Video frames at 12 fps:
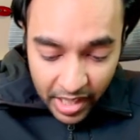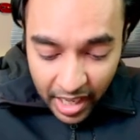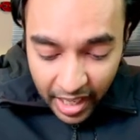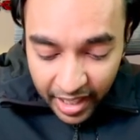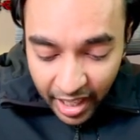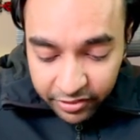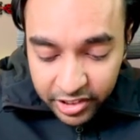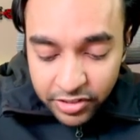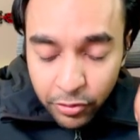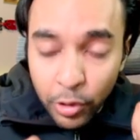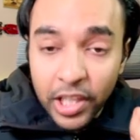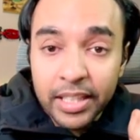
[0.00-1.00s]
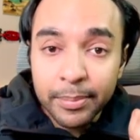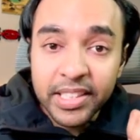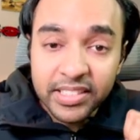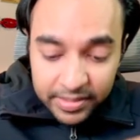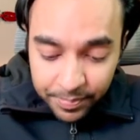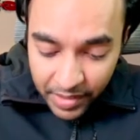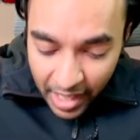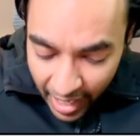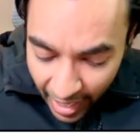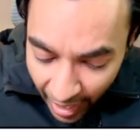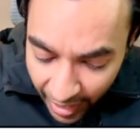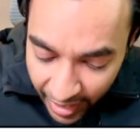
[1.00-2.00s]
I have these four elements
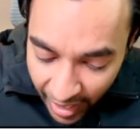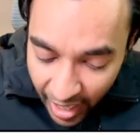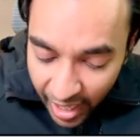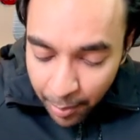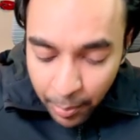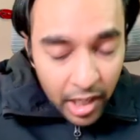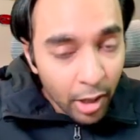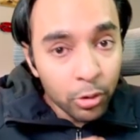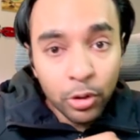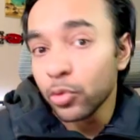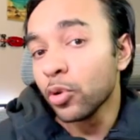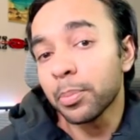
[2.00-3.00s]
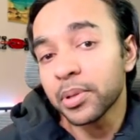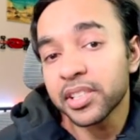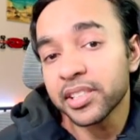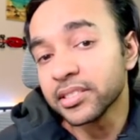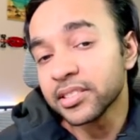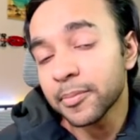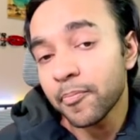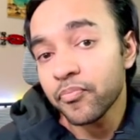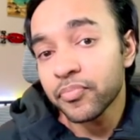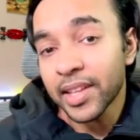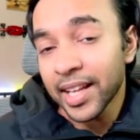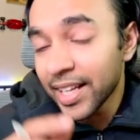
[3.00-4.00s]
and I am allowed two operations.
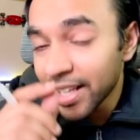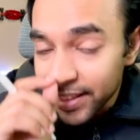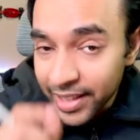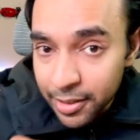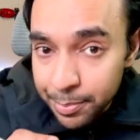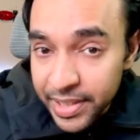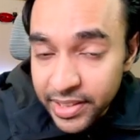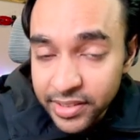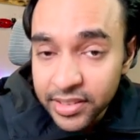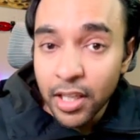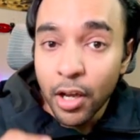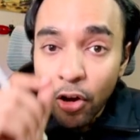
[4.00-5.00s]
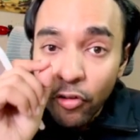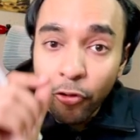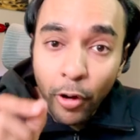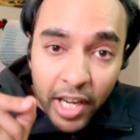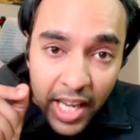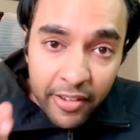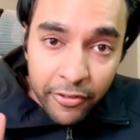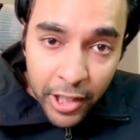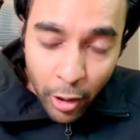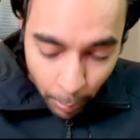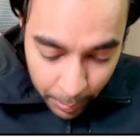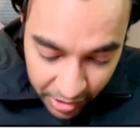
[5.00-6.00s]
That means for every
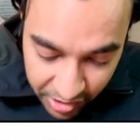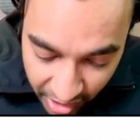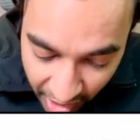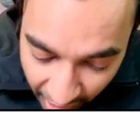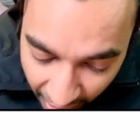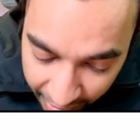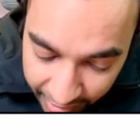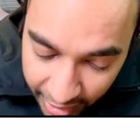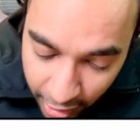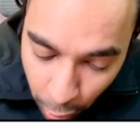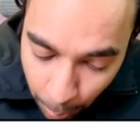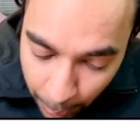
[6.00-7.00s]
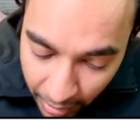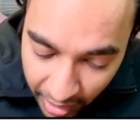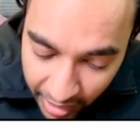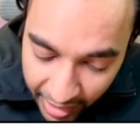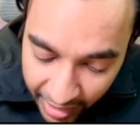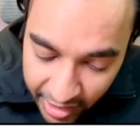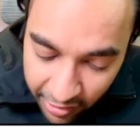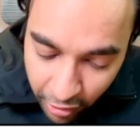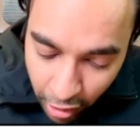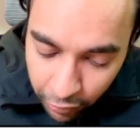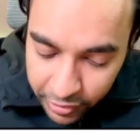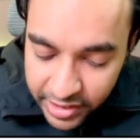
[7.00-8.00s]
operation, I need to pick any
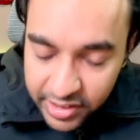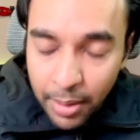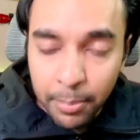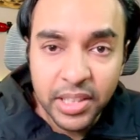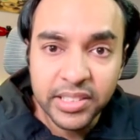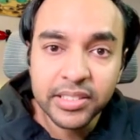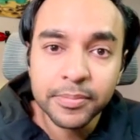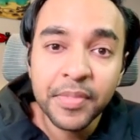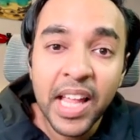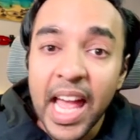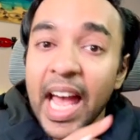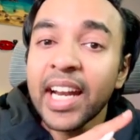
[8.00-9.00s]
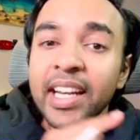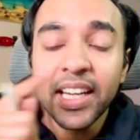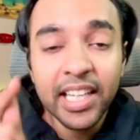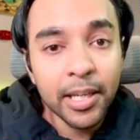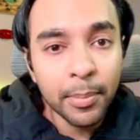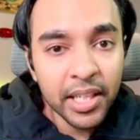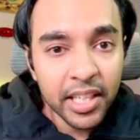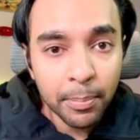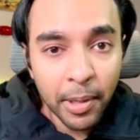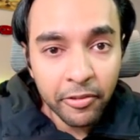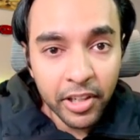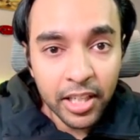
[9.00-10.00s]
one of these numbers and increment it
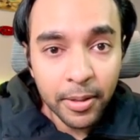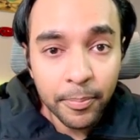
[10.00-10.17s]
by one.